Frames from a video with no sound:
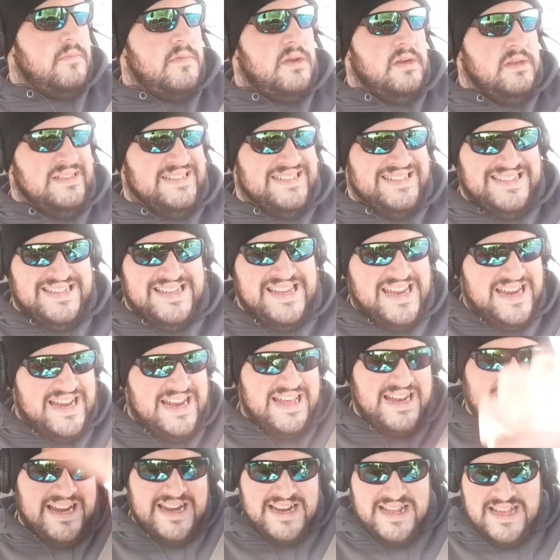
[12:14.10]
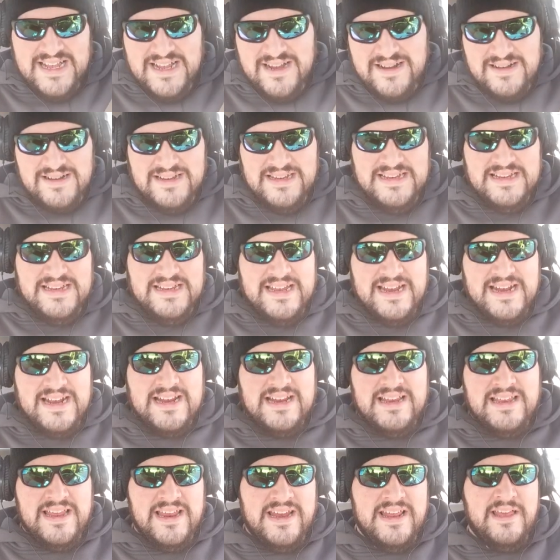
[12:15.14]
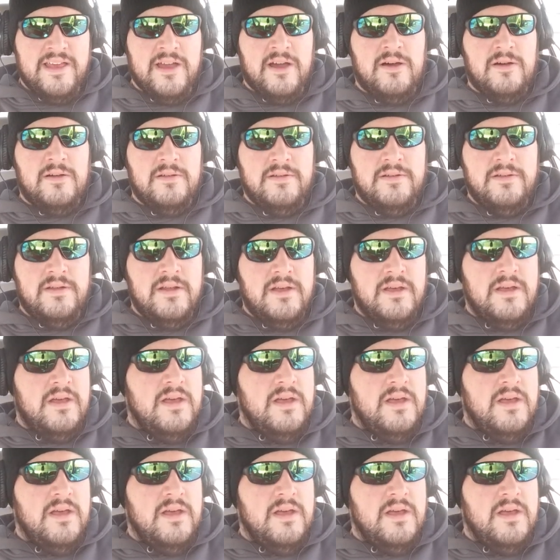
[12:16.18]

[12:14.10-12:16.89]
Just get it out of here. Get it going.